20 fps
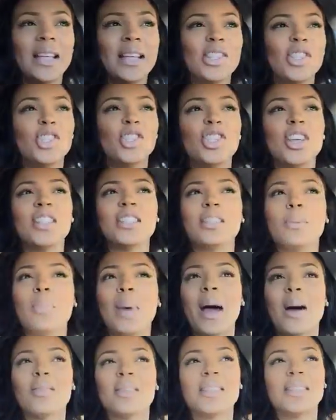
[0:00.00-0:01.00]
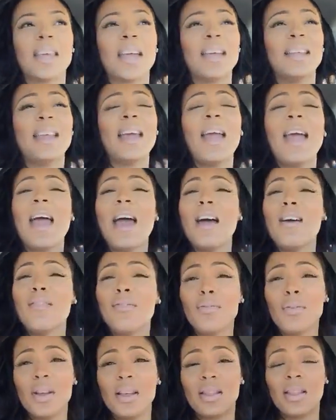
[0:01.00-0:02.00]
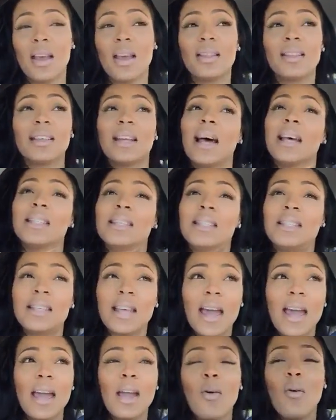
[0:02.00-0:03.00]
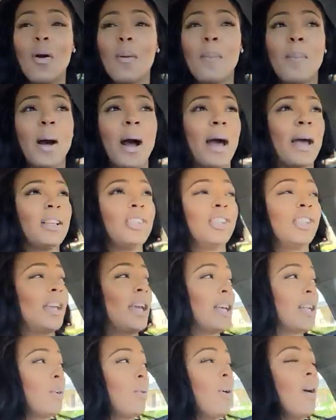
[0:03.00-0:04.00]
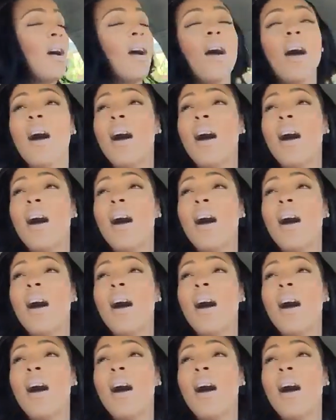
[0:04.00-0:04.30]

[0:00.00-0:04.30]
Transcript: and it's just about saying everything that I say on my channel